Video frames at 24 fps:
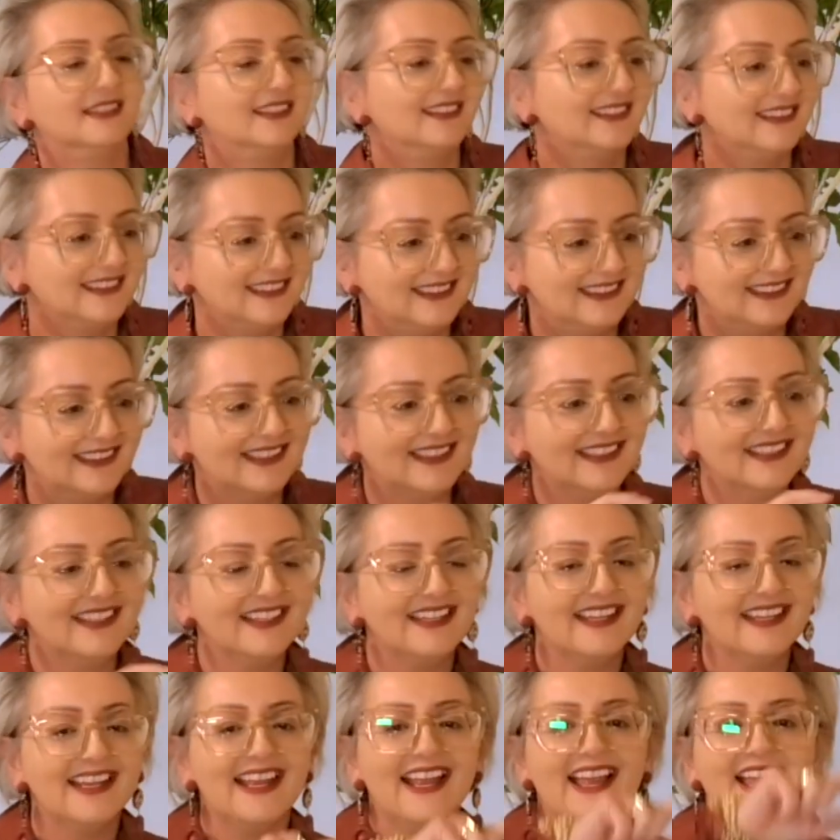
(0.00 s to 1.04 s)

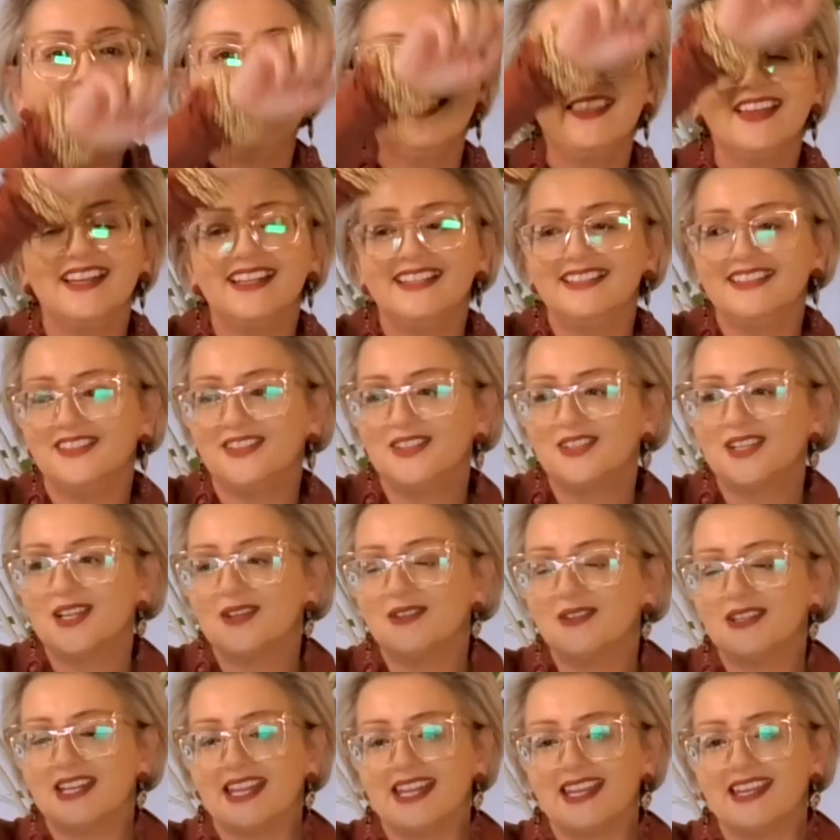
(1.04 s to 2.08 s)
And then all I
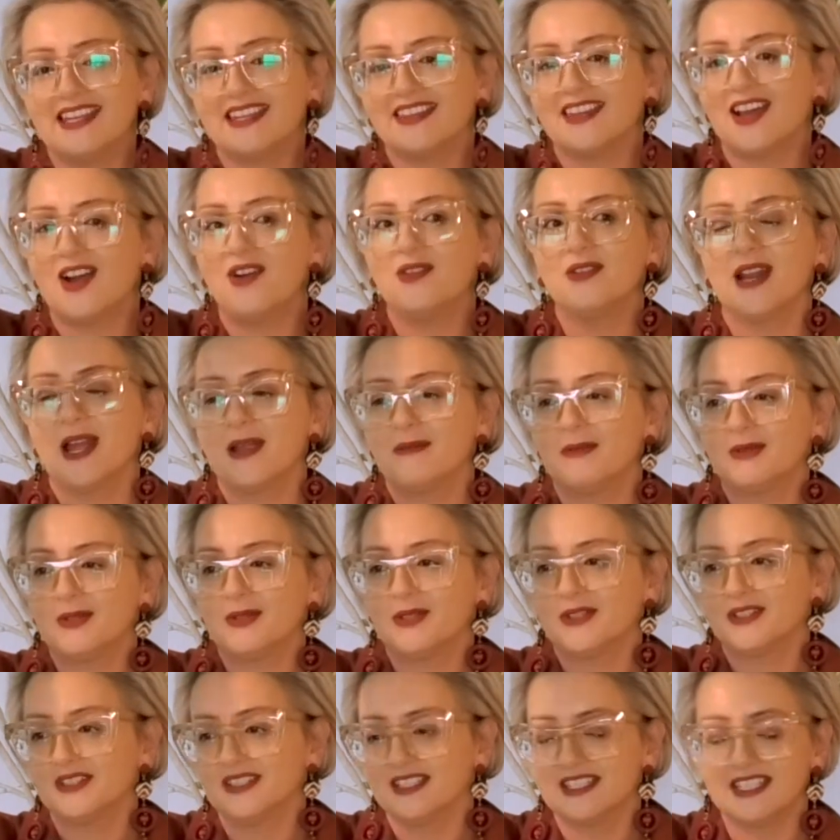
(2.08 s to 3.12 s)
would hear, the whole
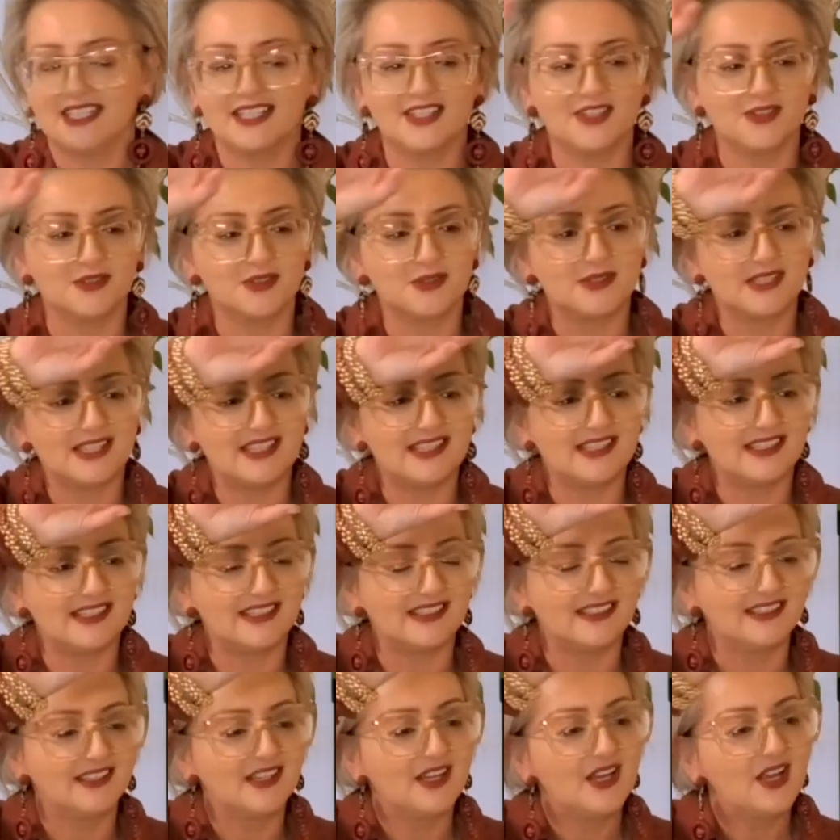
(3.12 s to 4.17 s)
neighbourhood in St Kilda would hear,
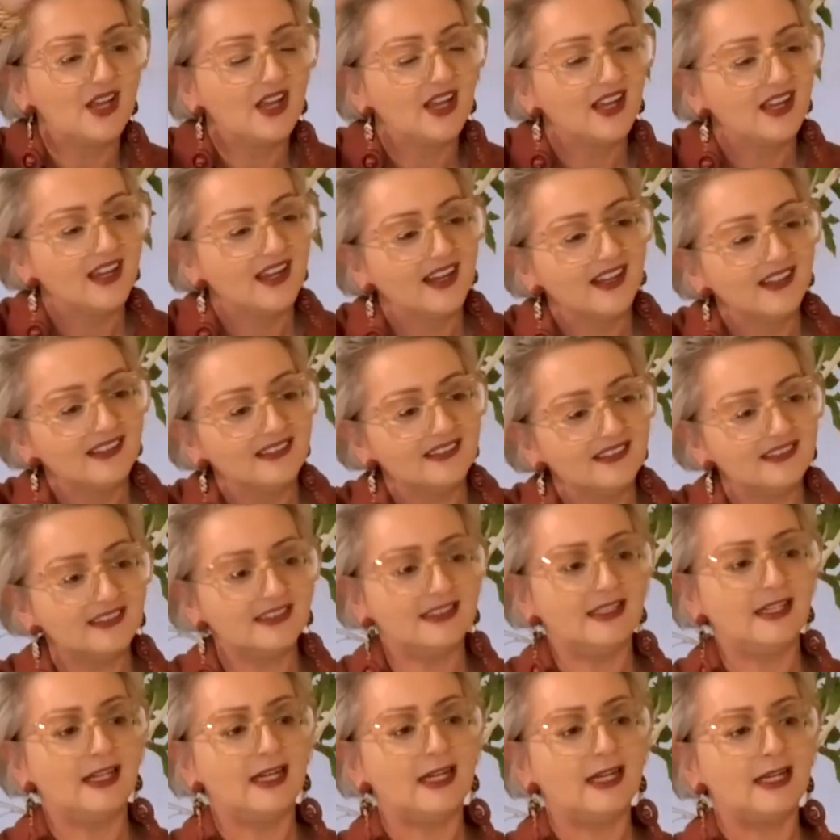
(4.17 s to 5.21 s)

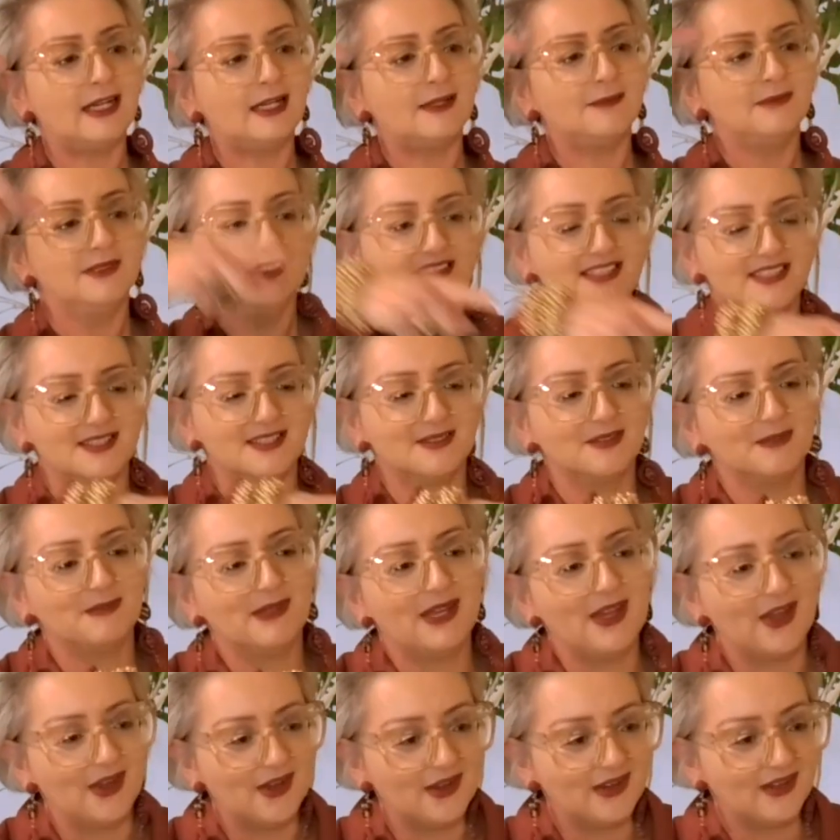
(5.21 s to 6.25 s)
that's right. This would be
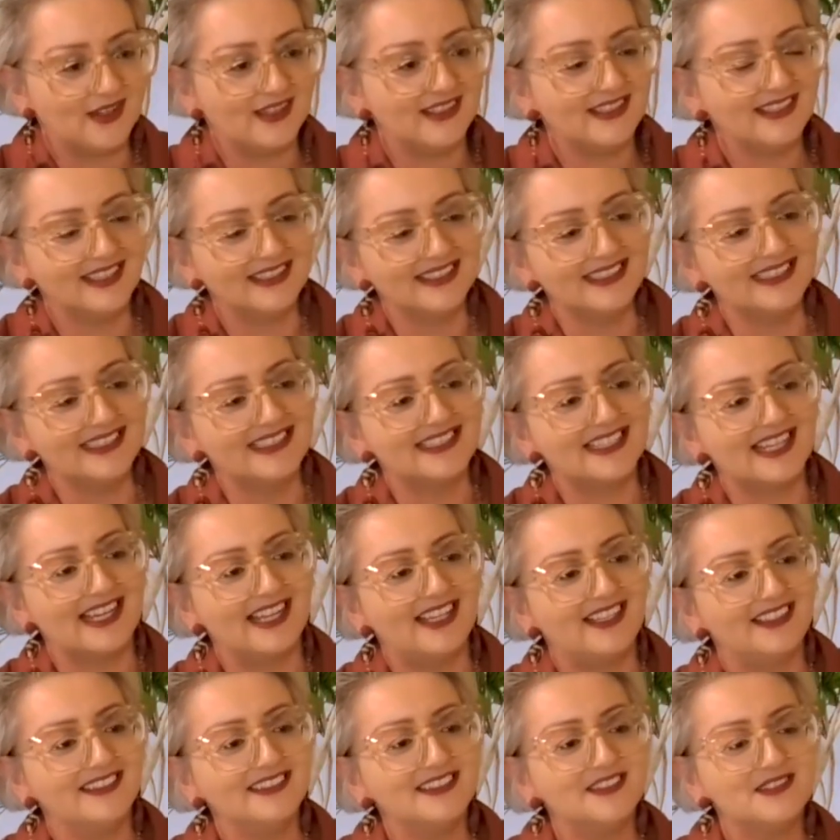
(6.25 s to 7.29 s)
her yelling
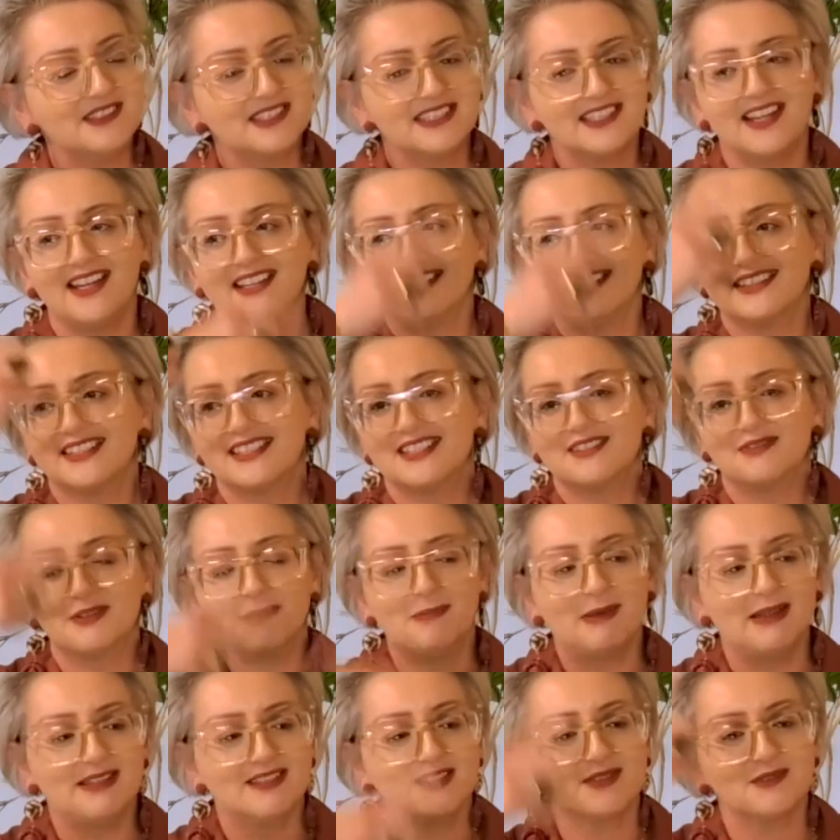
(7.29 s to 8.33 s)
down. It was like this
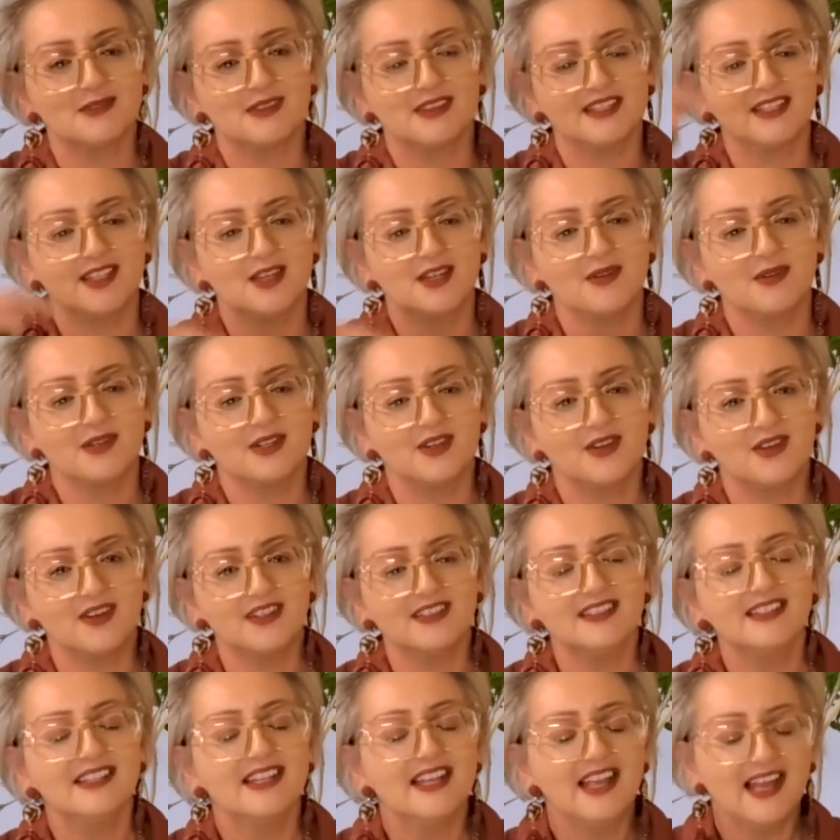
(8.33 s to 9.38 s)
Rapunzel thing going
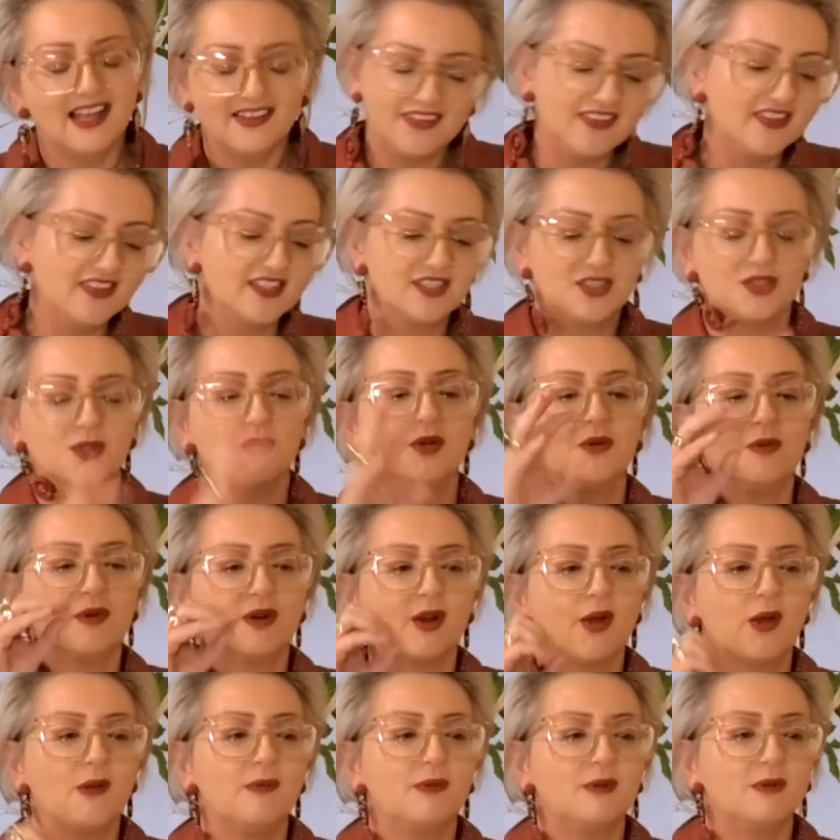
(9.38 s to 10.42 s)
on. And then the door would
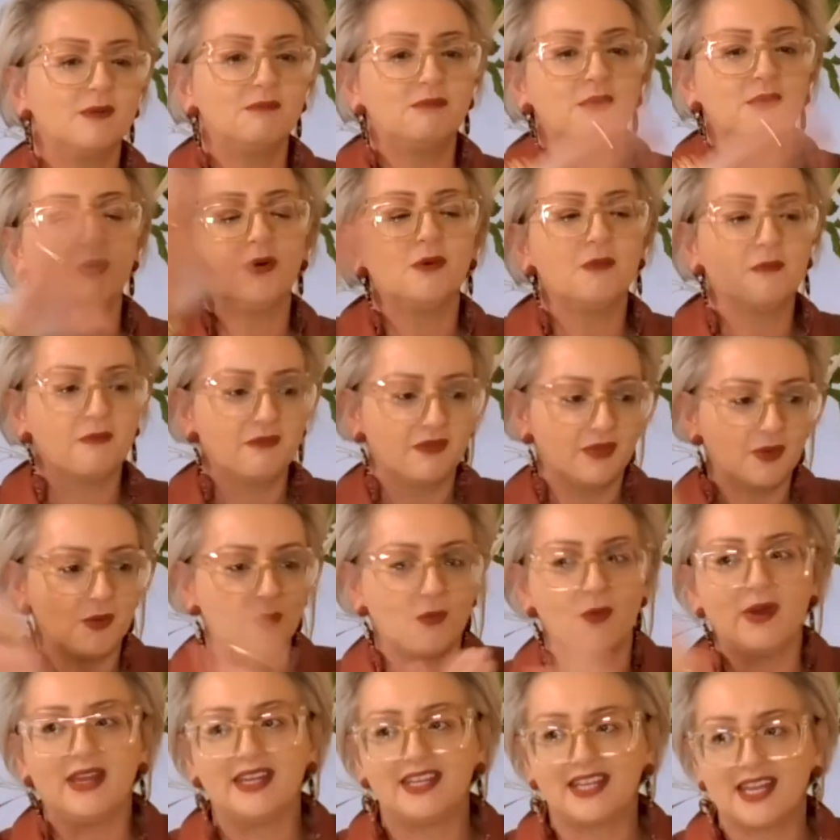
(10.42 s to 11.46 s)
open and boom, the
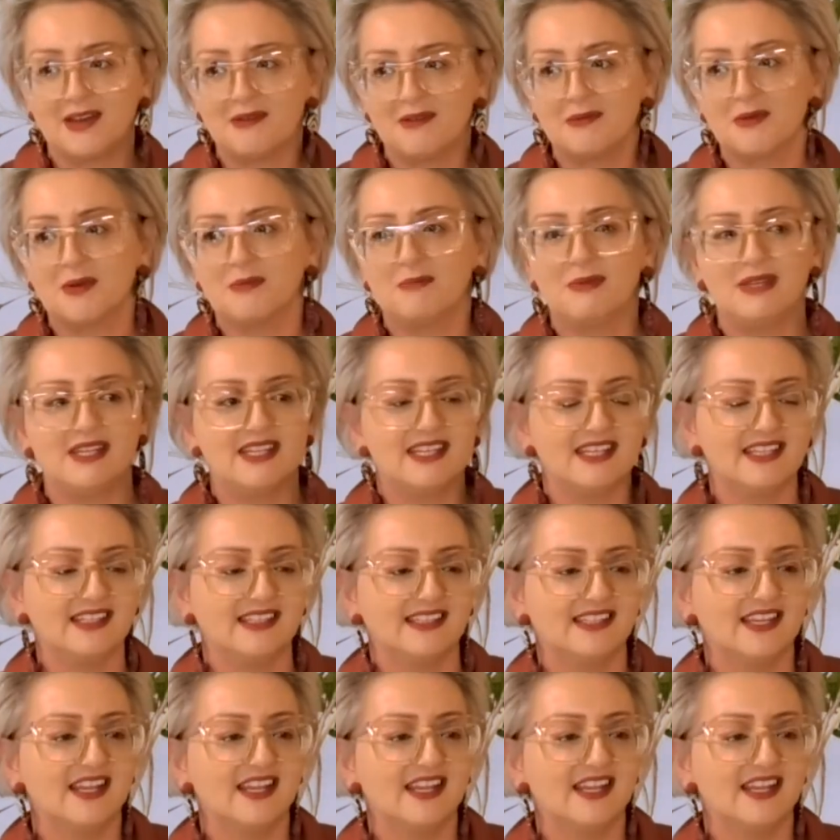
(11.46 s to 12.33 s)
weekend would begin.